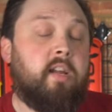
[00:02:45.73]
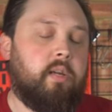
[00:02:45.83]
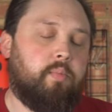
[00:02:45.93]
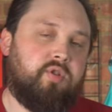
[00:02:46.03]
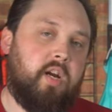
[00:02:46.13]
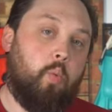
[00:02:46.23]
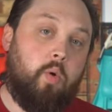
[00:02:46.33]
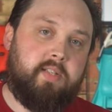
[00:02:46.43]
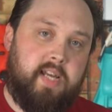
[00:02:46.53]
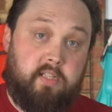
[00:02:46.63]
Double check
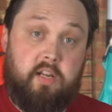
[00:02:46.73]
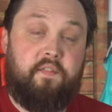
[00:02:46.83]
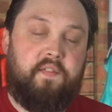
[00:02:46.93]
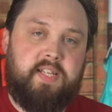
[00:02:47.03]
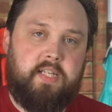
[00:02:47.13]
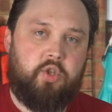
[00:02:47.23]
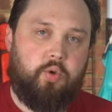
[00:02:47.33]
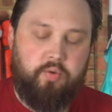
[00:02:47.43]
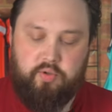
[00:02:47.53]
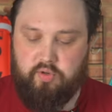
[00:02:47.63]
what's actually fitted to
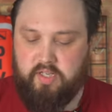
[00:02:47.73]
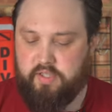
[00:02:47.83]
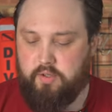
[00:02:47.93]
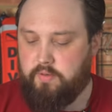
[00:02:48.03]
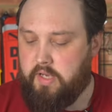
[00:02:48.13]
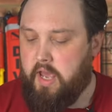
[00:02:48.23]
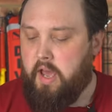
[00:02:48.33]
your dry suit.